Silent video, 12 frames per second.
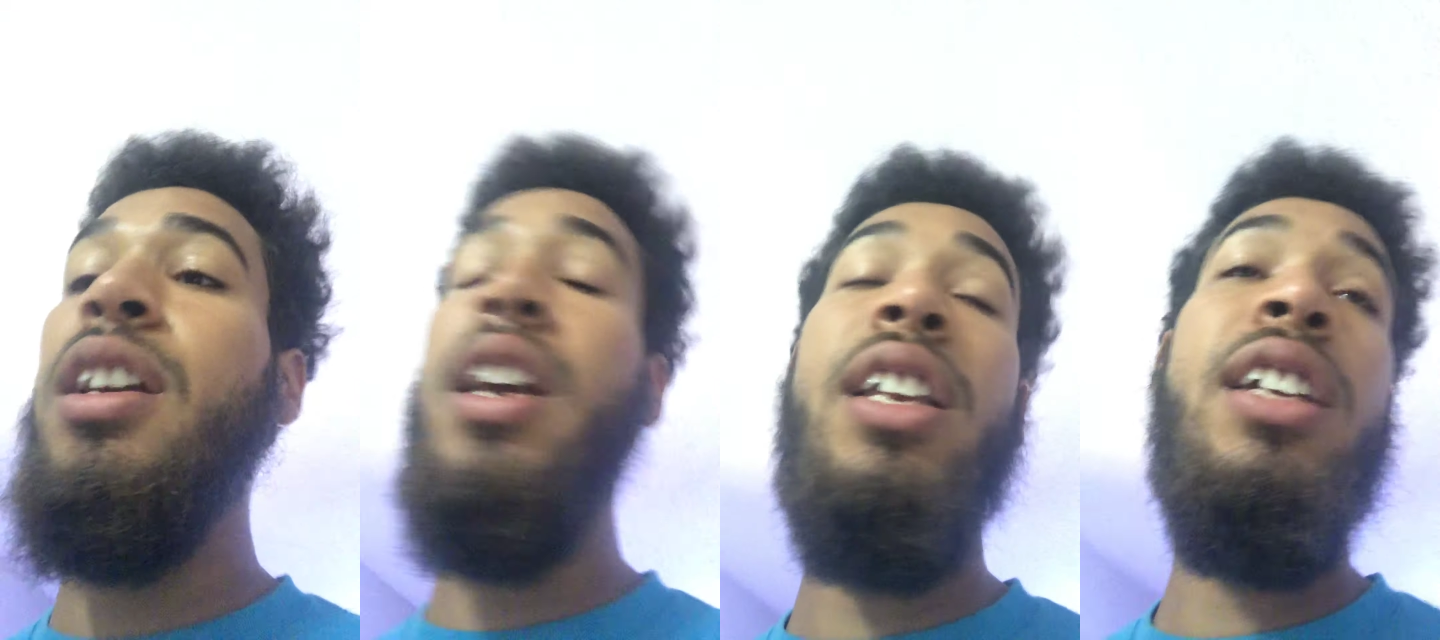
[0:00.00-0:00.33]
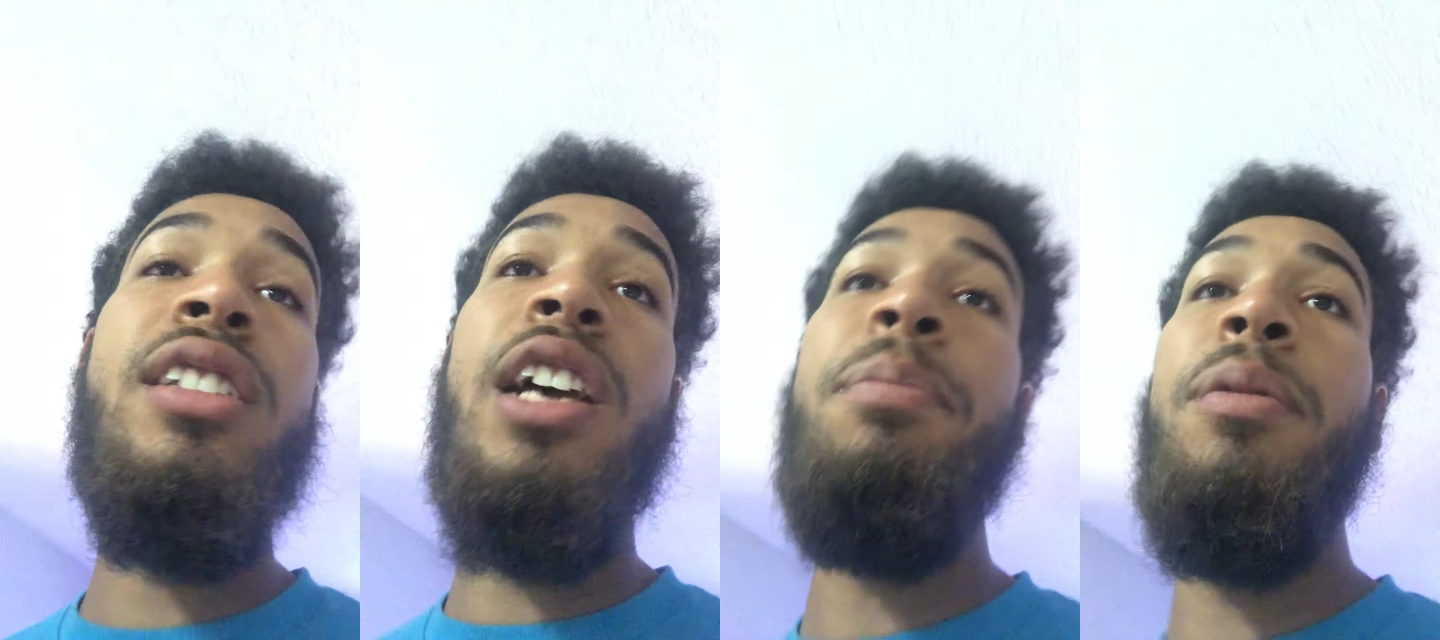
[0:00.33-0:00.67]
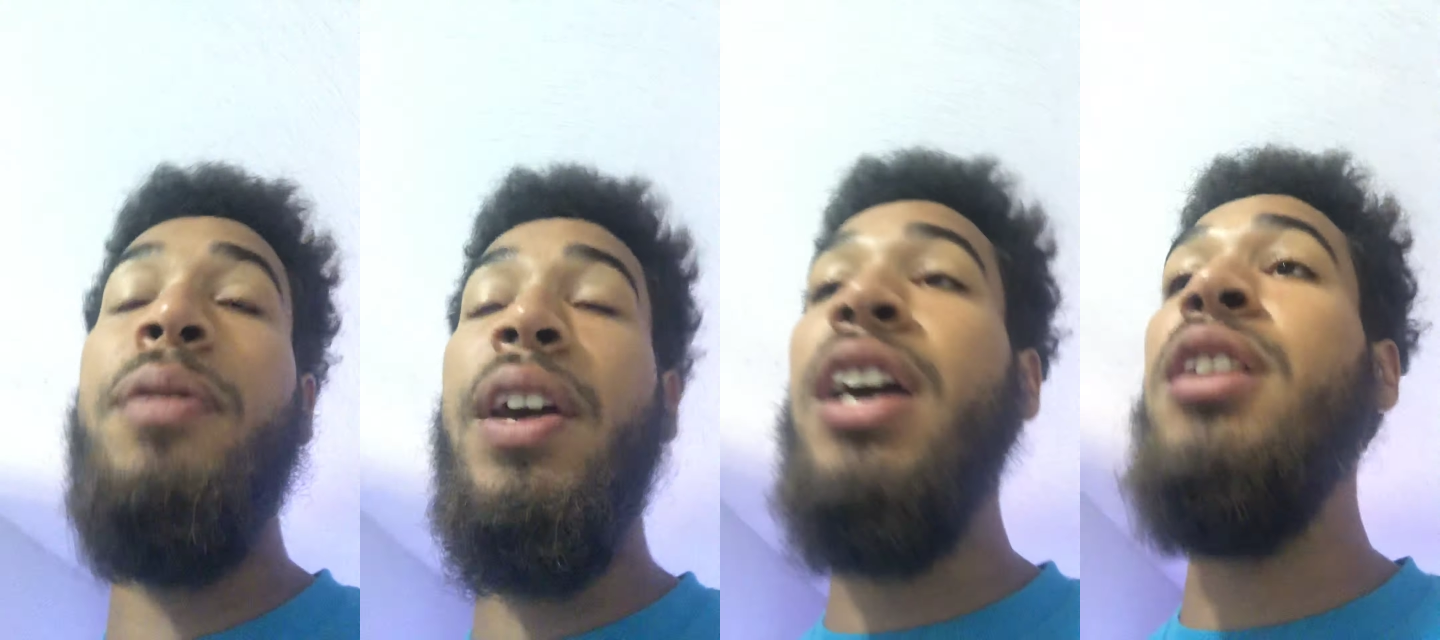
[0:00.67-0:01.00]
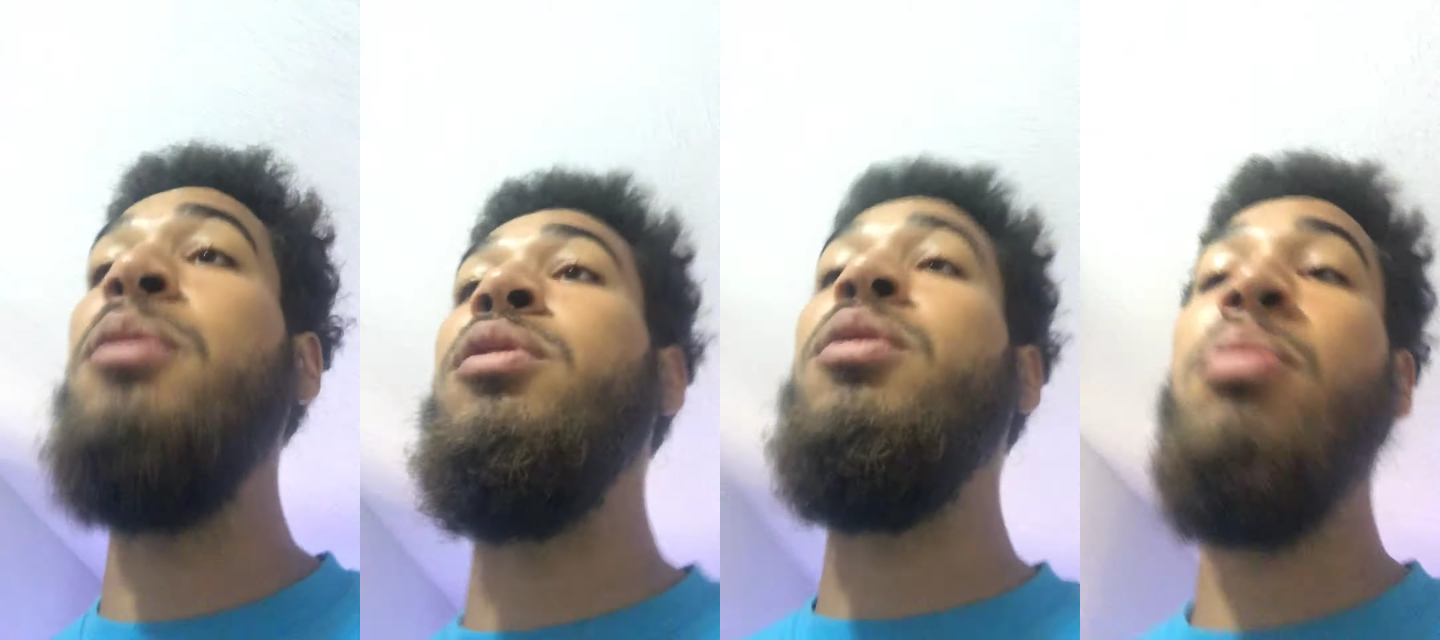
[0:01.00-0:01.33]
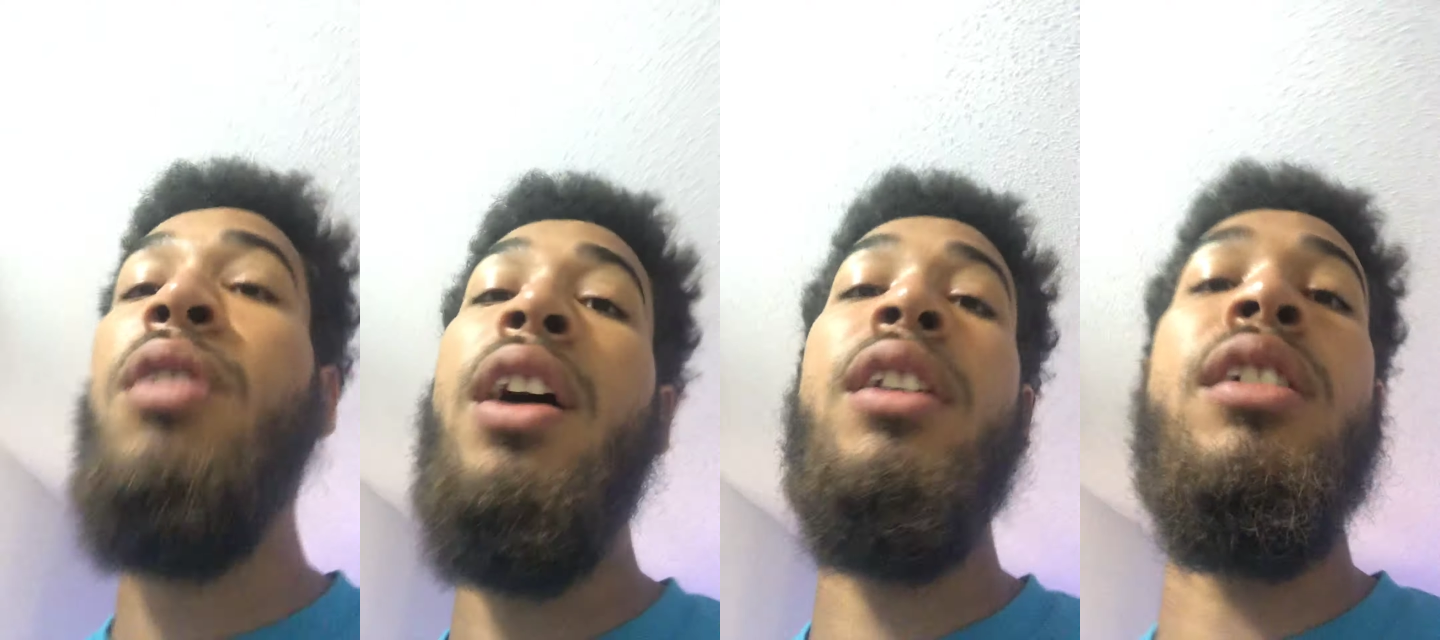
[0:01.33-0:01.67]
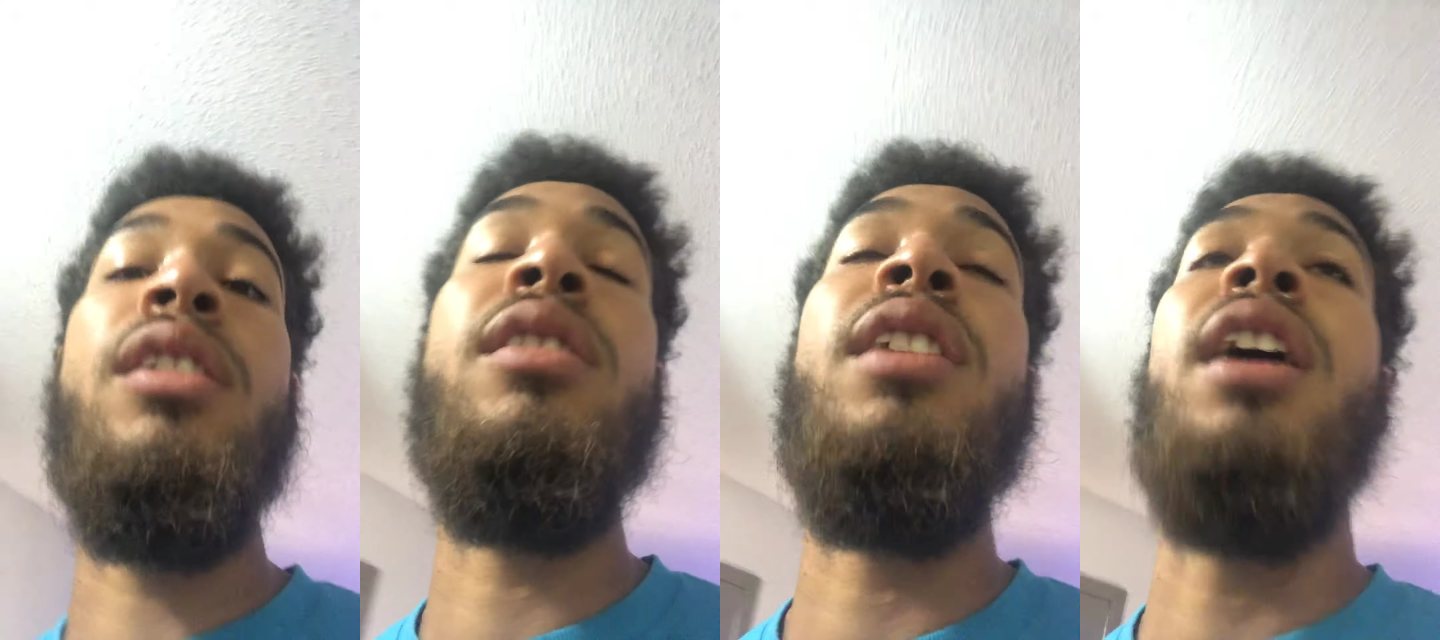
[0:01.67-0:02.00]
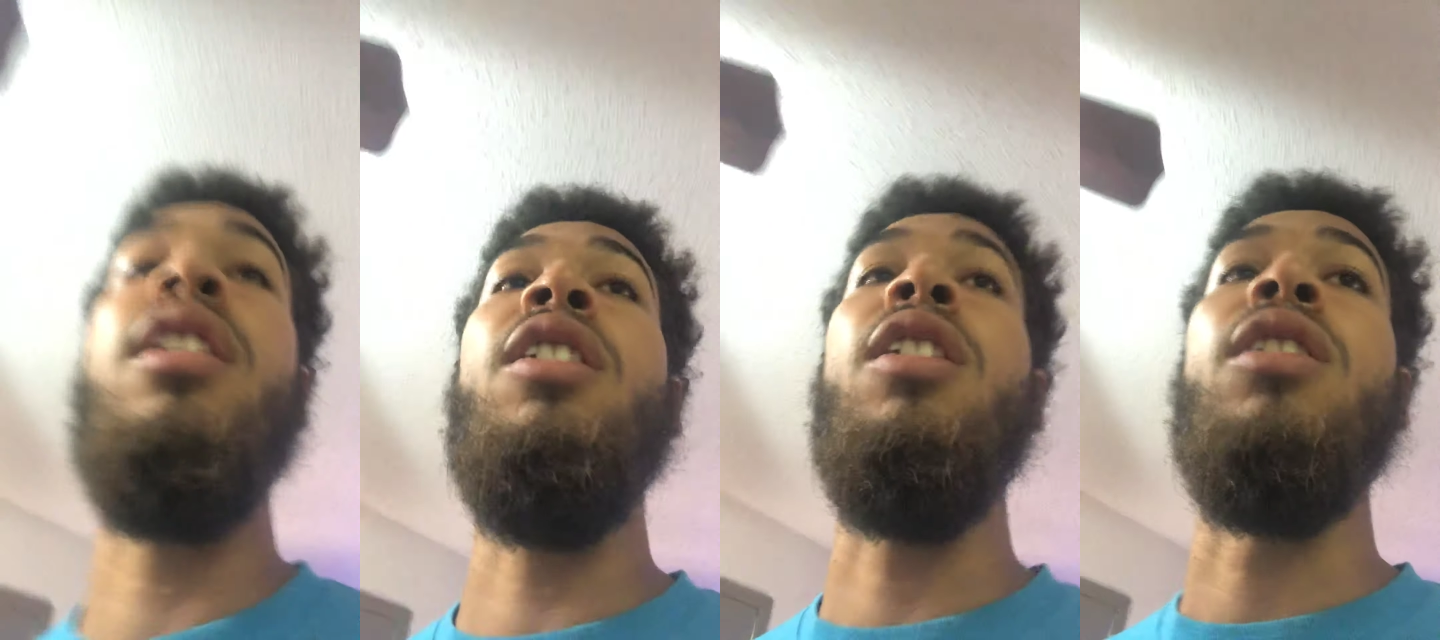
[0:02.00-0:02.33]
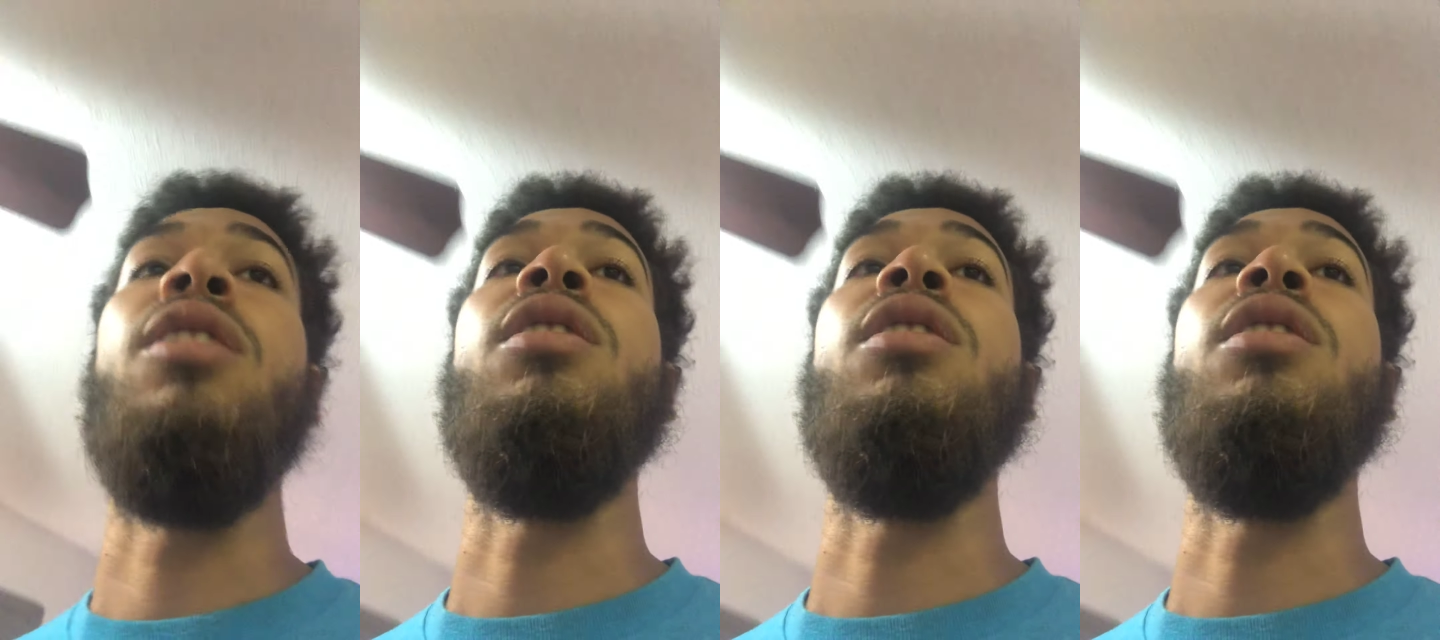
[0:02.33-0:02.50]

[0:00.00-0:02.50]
any type of animal product at all.